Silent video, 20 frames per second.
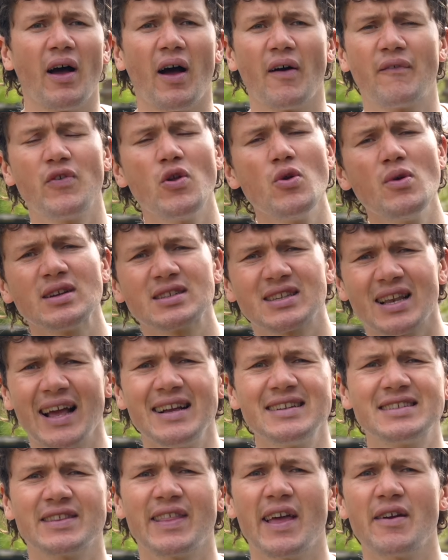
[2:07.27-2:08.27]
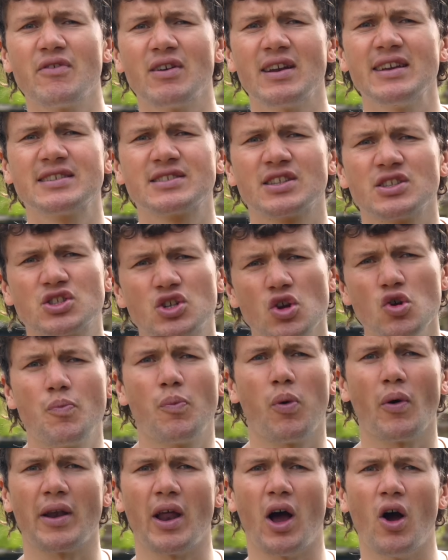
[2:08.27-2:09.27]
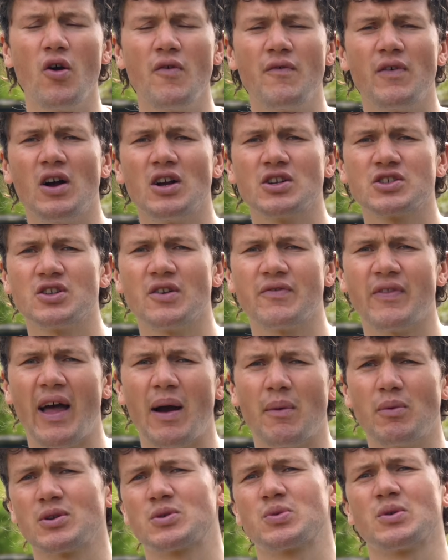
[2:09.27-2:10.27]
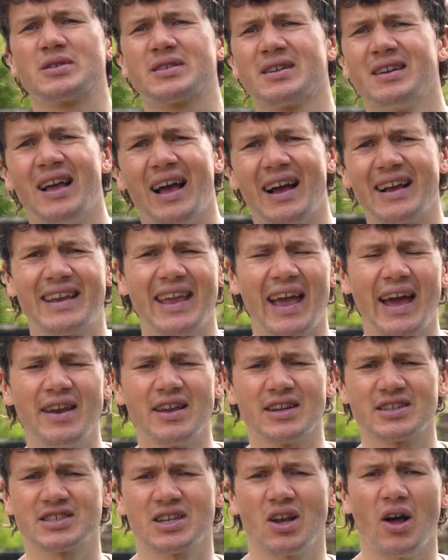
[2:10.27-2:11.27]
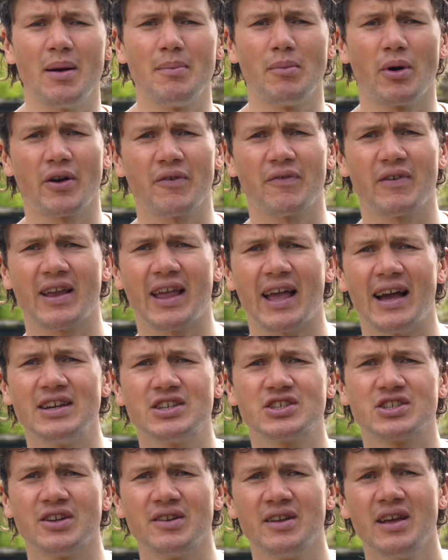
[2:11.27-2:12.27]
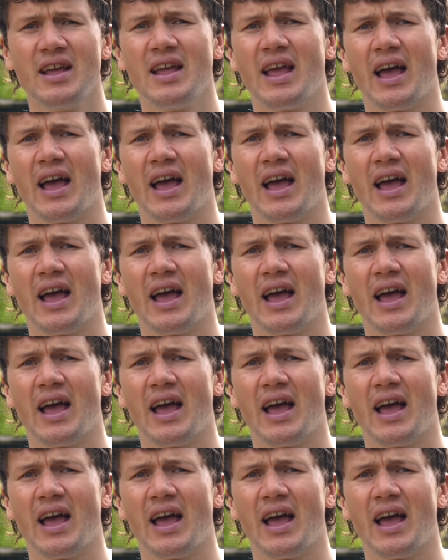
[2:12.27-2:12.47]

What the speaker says: A few years later, they released the 2.0 version of that, which was, again, a slight modification.